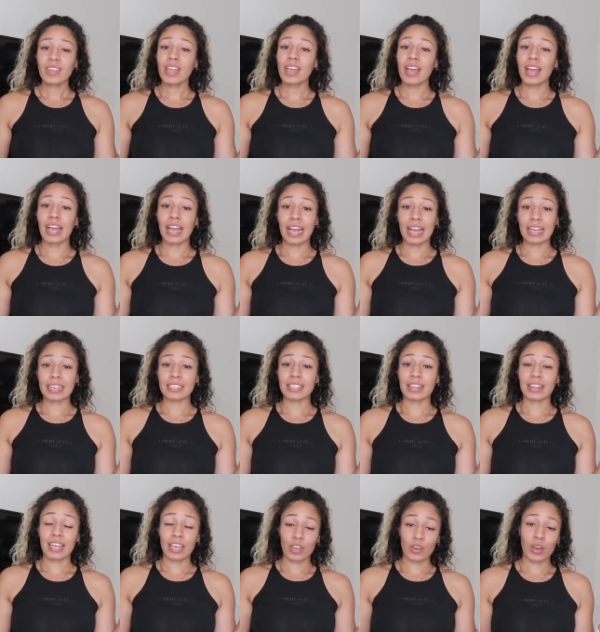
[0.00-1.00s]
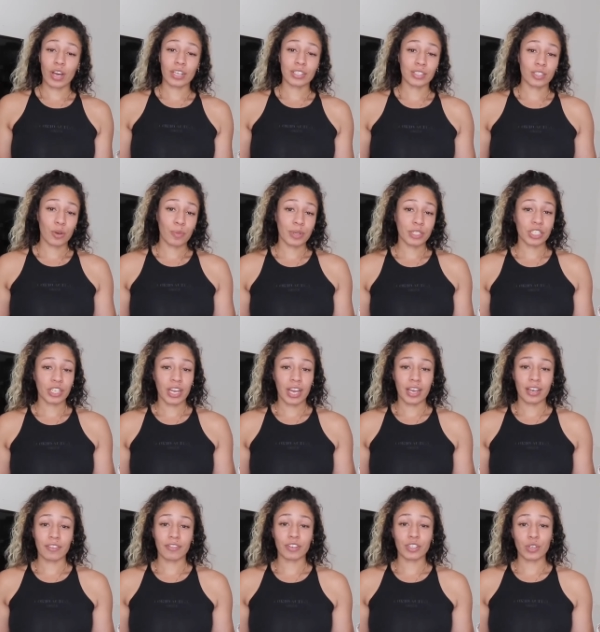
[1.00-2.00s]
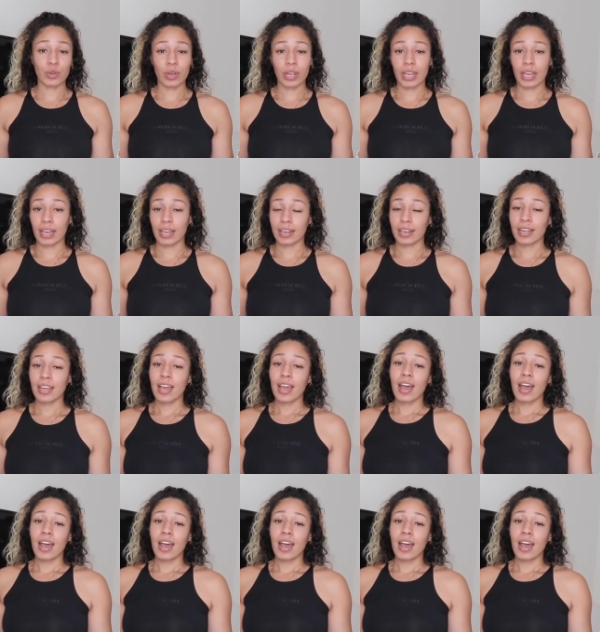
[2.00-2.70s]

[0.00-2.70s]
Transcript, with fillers: and thank you guys so much again for tuning in.